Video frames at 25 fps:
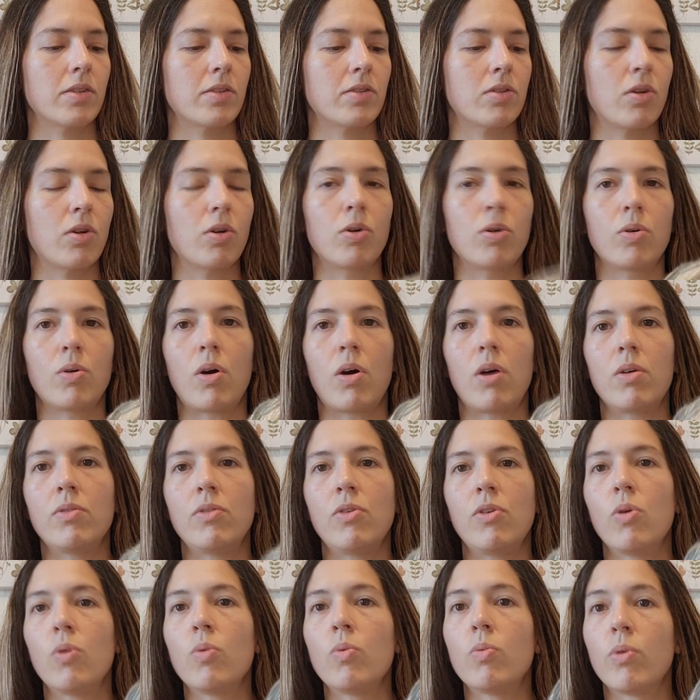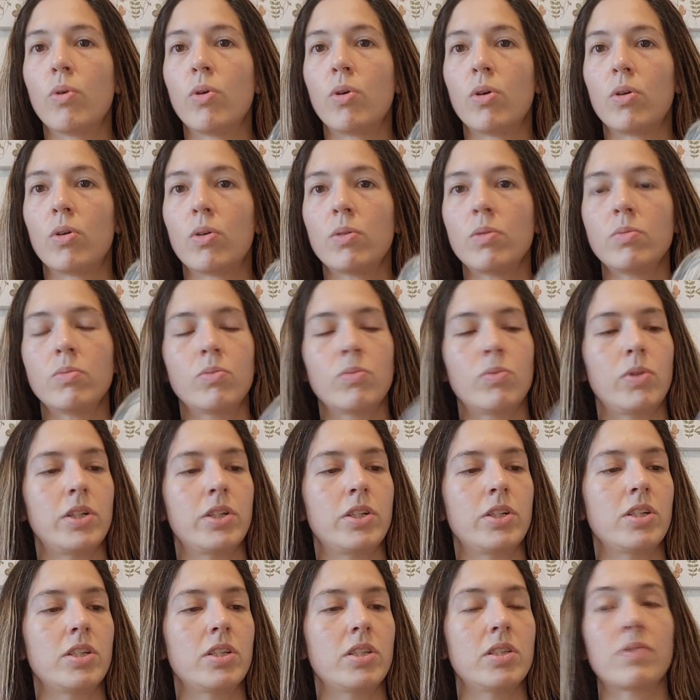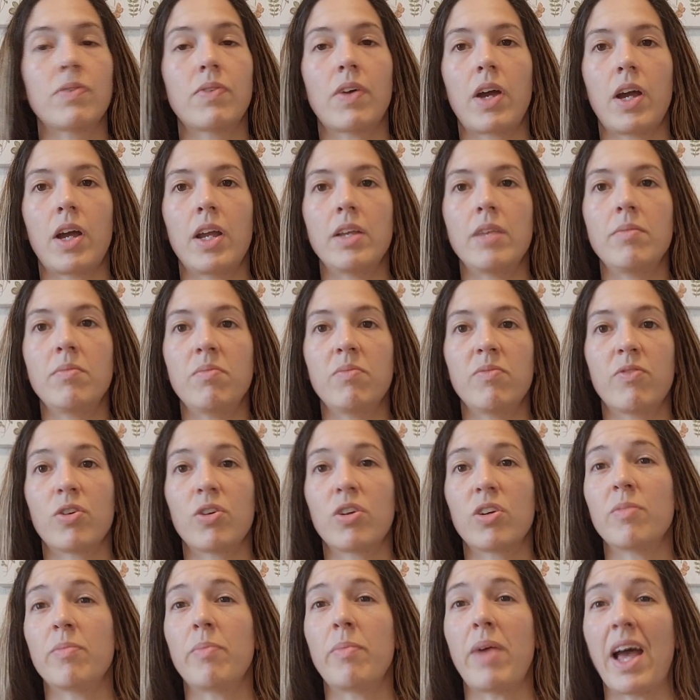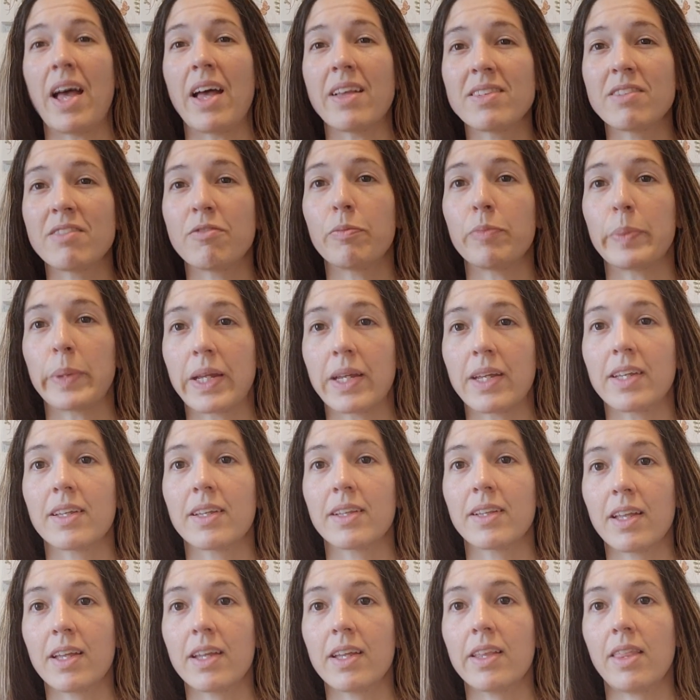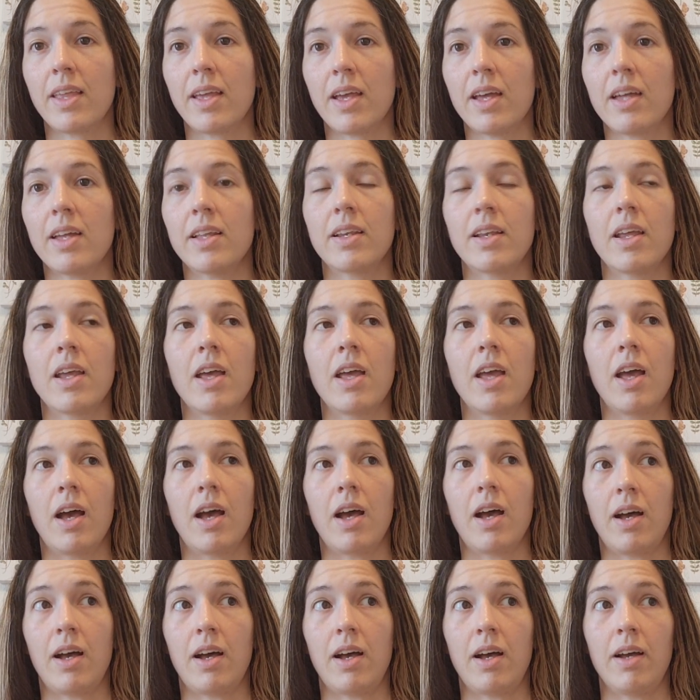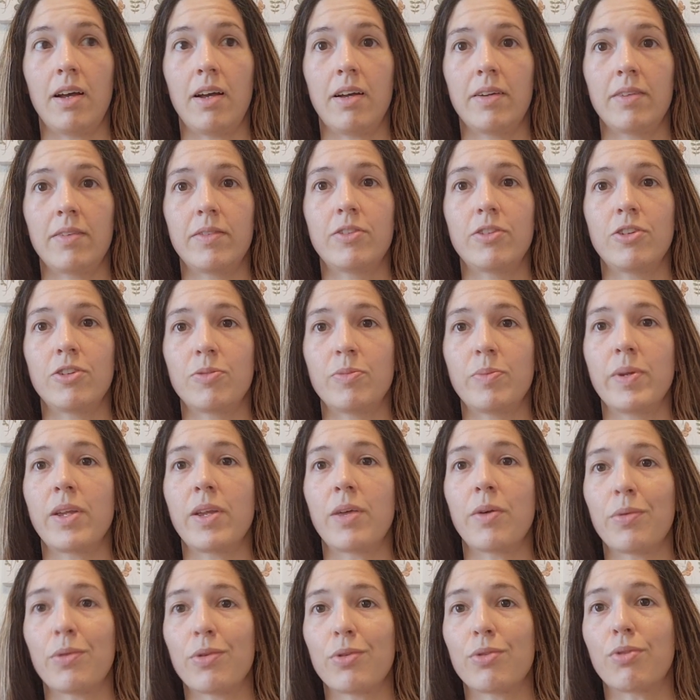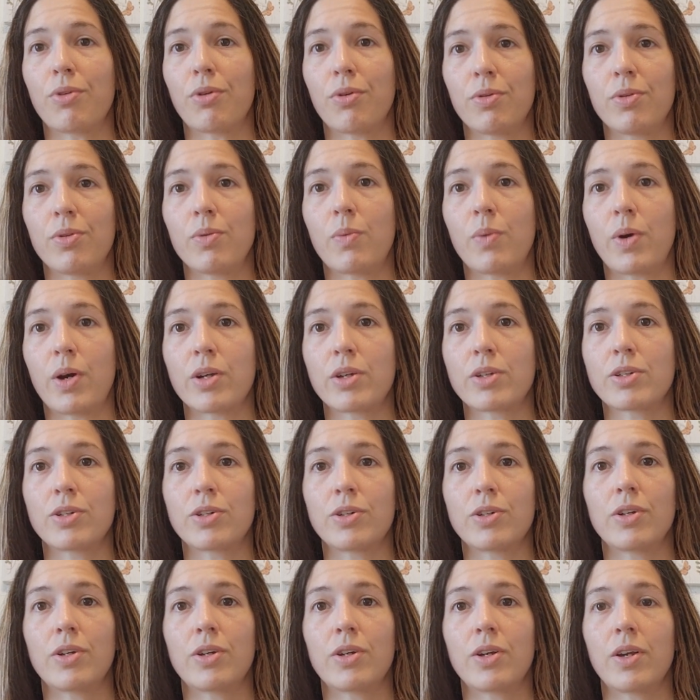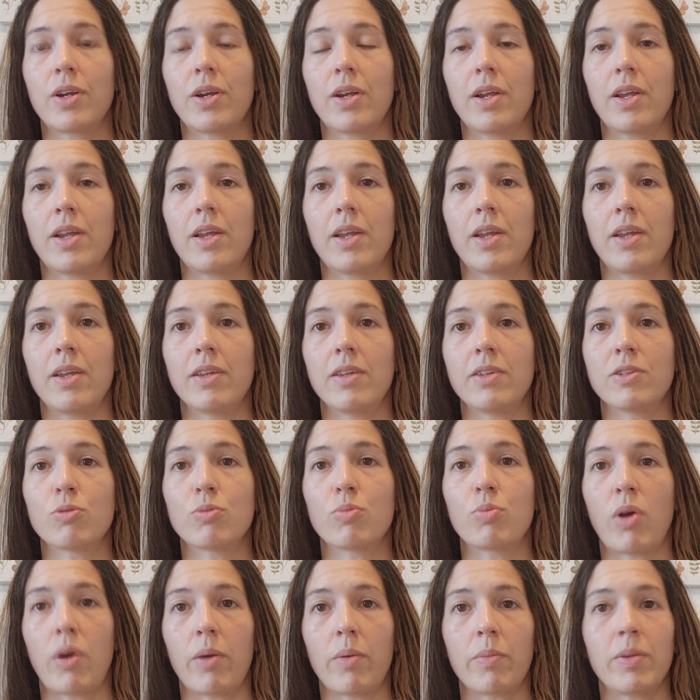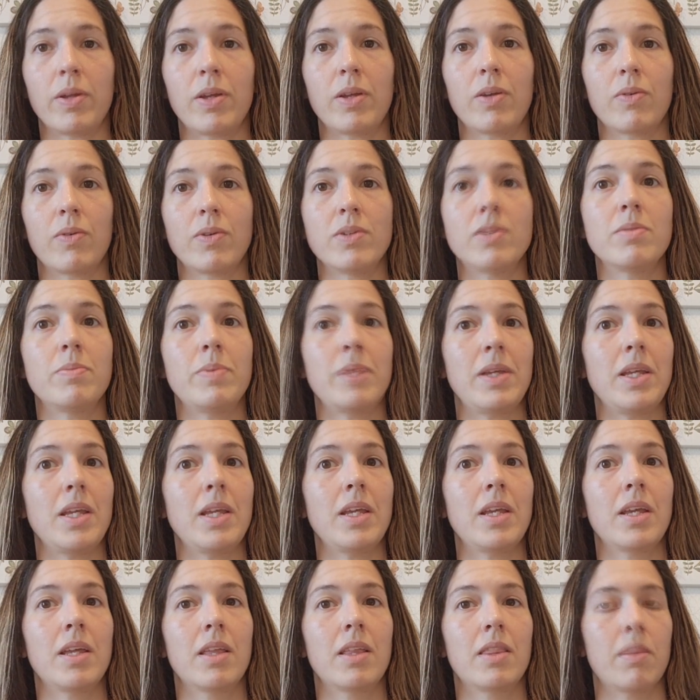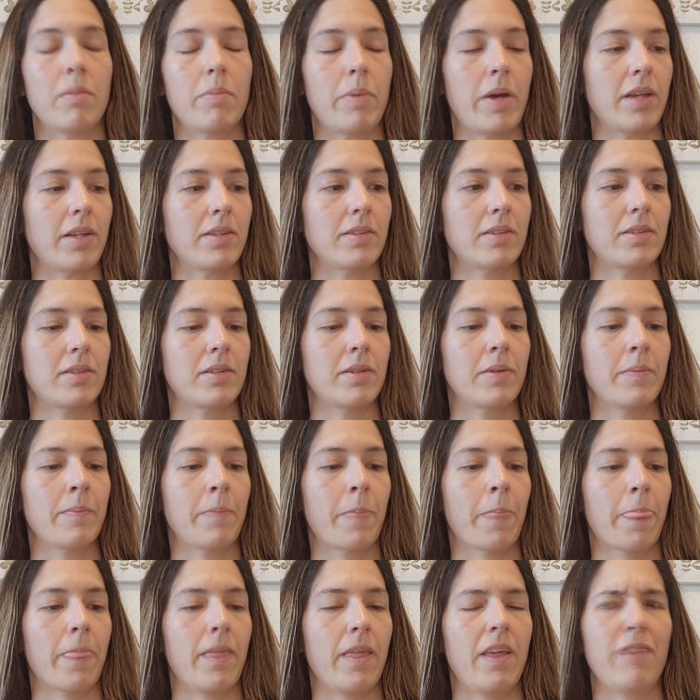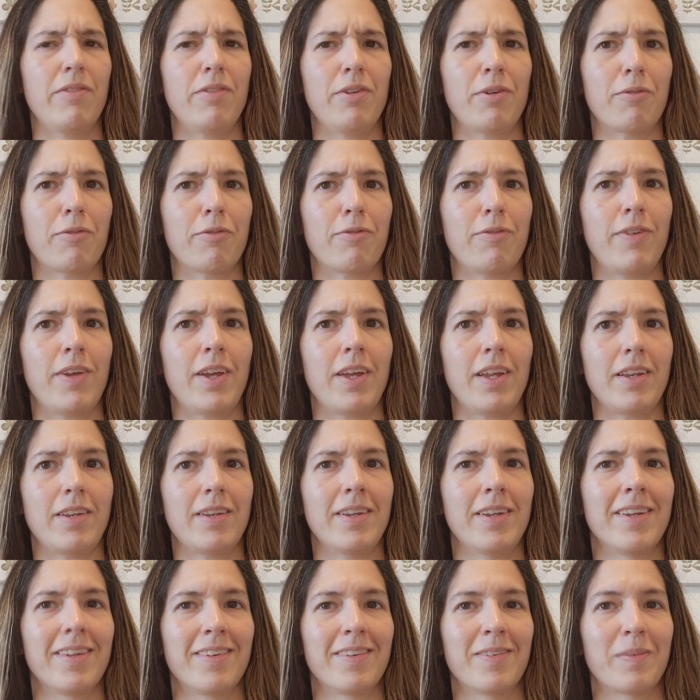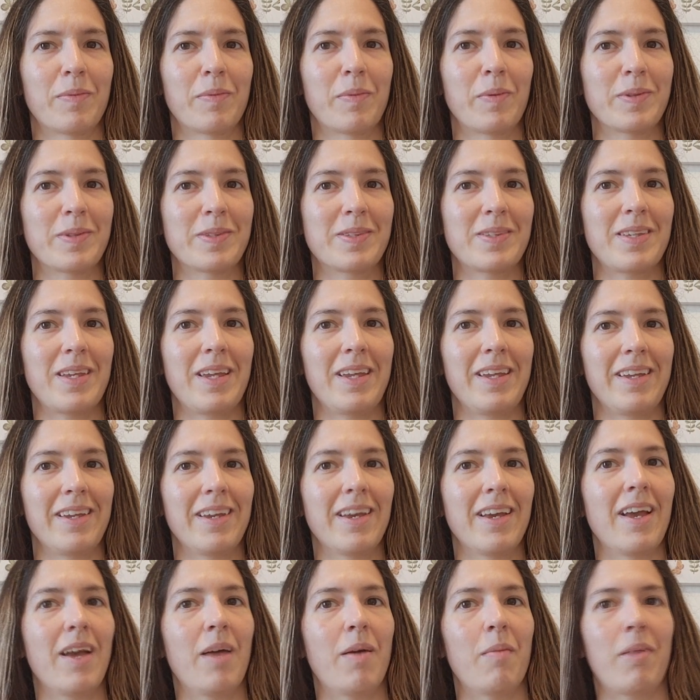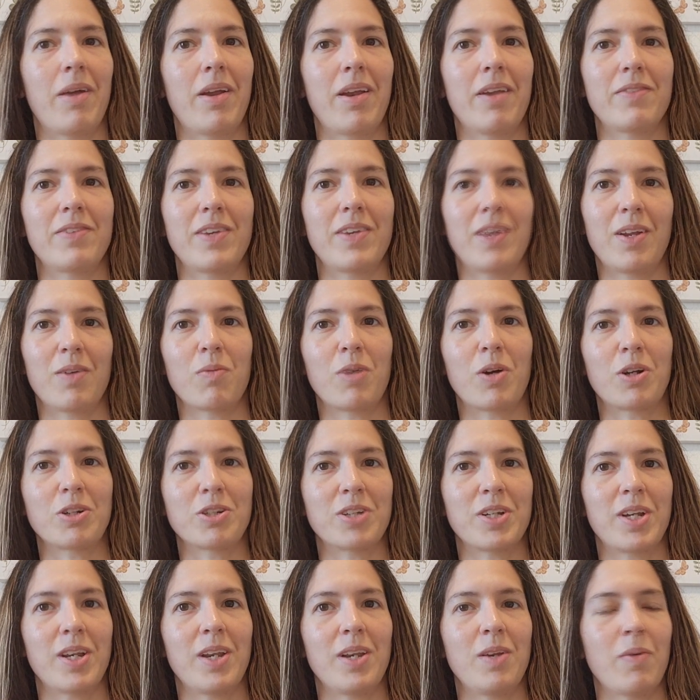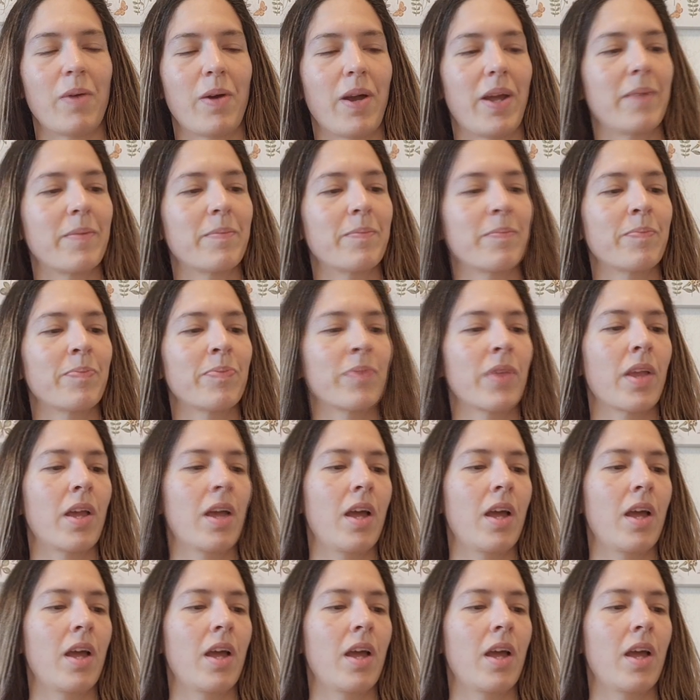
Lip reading: So no wool, which is fine for a massive blanket like that. Just being able to throw it in the washer is probably going to be the best. If it'll fit, we'll see. Might have to hand wash it anyway.